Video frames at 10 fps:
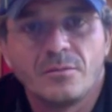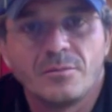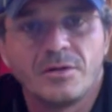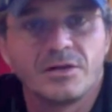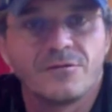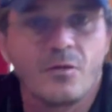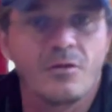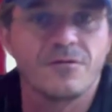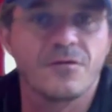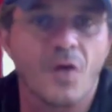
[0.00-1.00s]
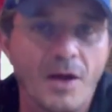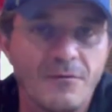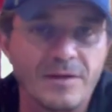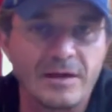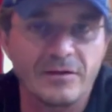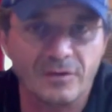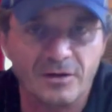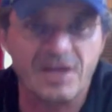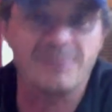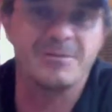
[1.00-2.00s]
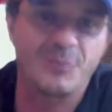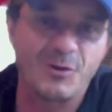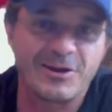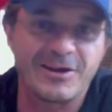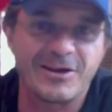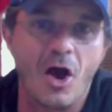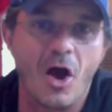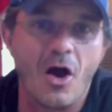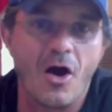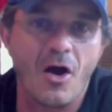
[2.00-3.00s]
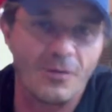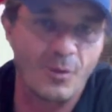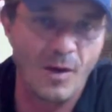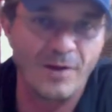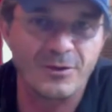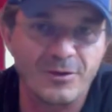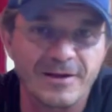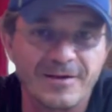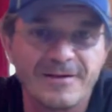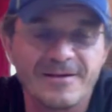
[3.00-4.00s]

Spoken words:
but the four or five things that keep me working on the one thing